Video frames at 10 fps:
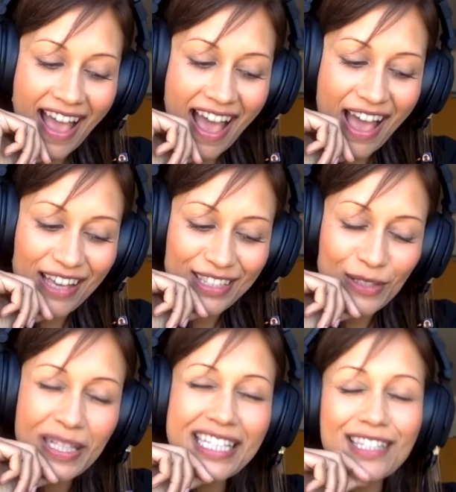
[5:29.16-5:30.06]
Uh, so
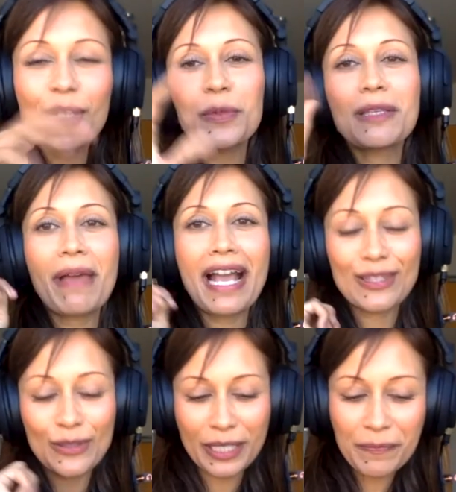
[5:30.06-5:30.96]
let's start with the
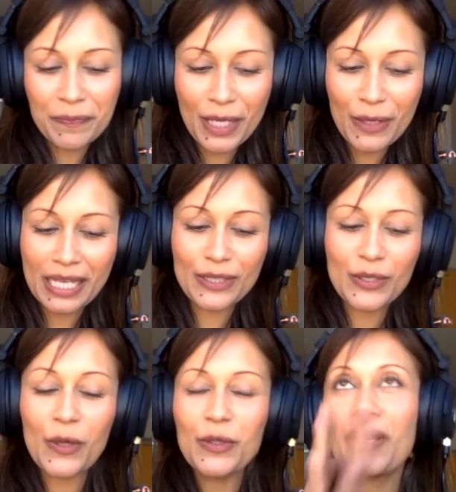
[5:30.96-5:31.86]
backstory. Okay,
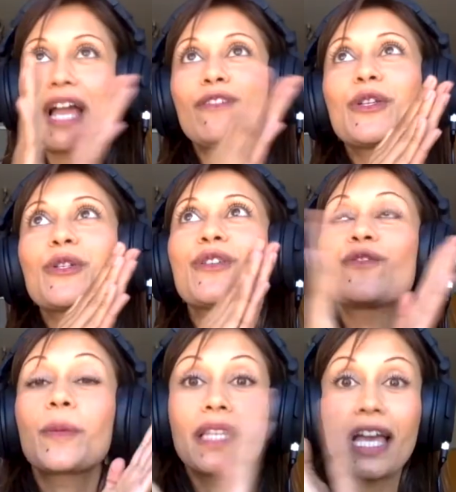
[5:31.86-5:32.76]
so your evolution
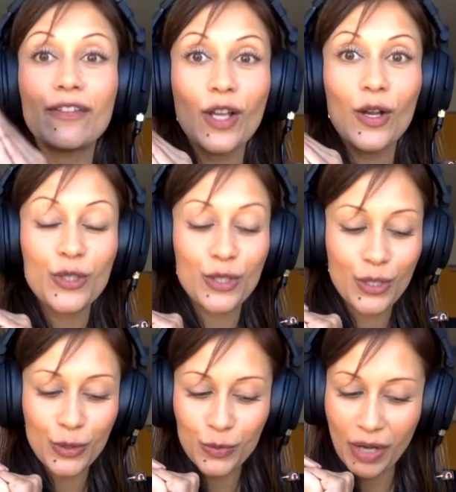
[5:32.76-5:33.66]
from life coach
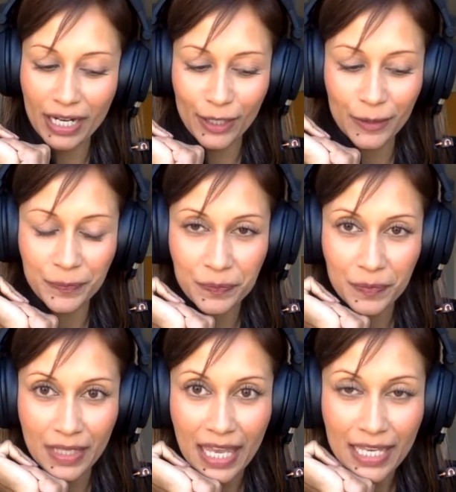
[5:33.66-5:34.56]
to writer.
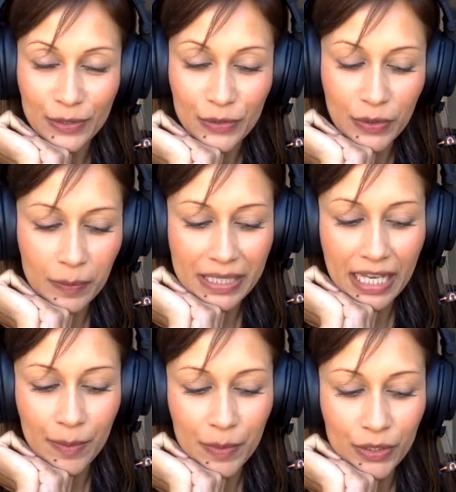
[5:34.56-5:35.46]
So, the
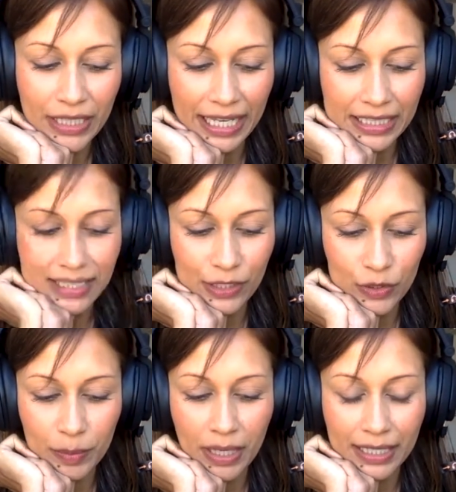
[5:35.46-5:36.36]
Become a Good
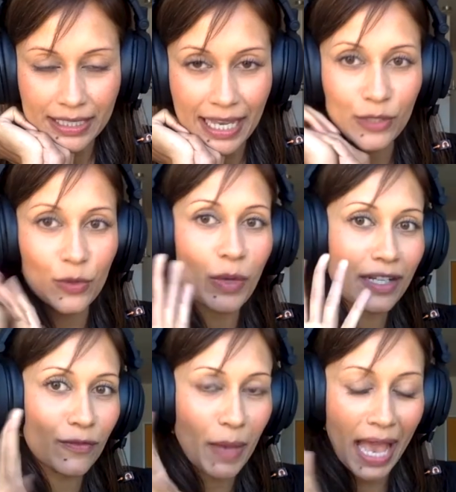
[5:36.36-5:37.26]
Ancestor podcast
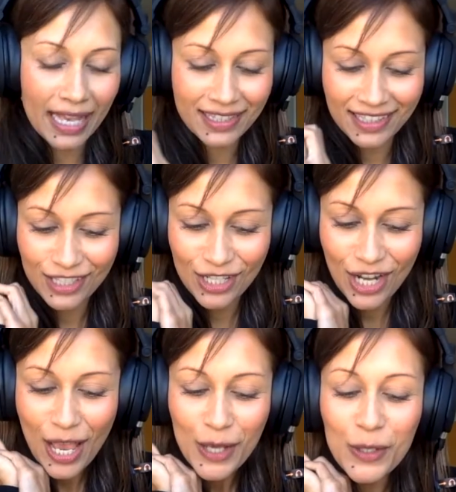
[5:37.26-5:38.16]
rite of passage.
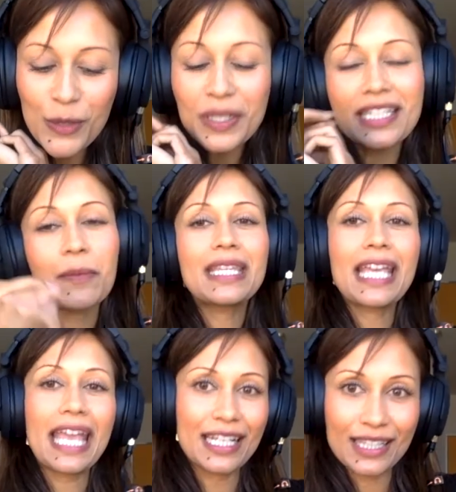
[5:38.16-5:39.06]
Who are some of the
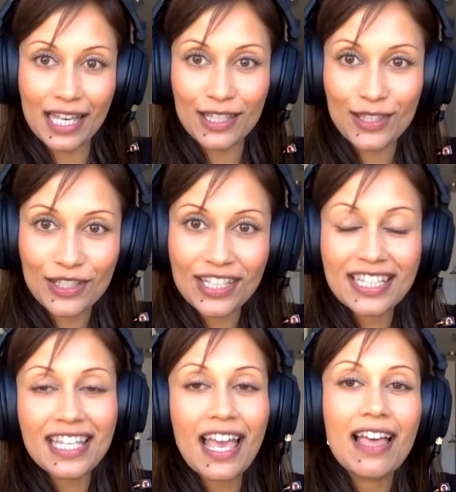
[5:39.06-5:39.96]

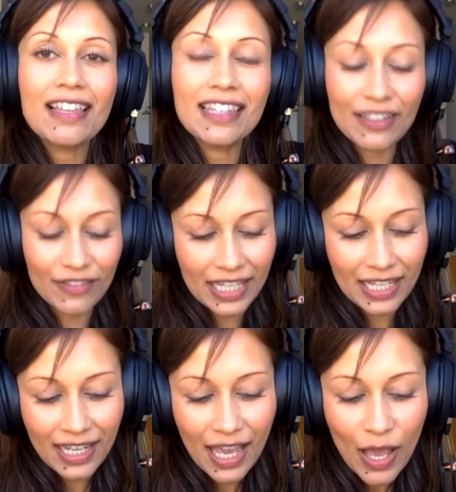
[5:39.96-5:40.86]
ancestors
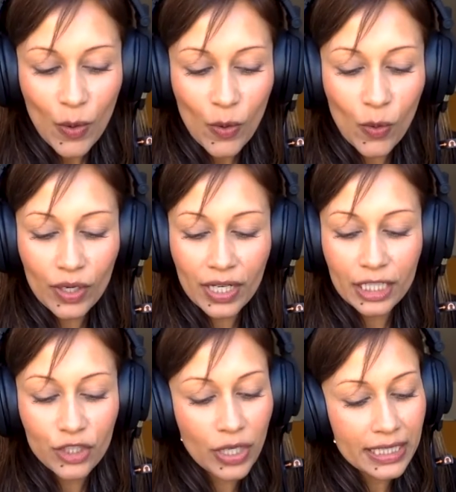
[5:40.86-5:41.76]
living or
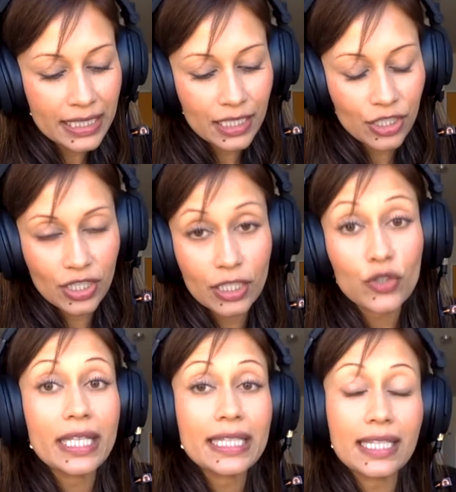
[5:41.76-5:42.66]
transi-
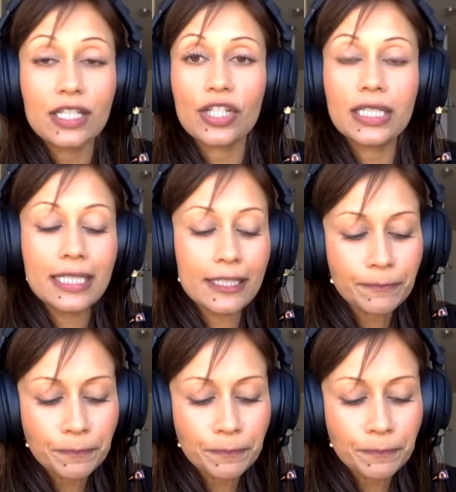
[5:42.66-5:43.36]
transitioned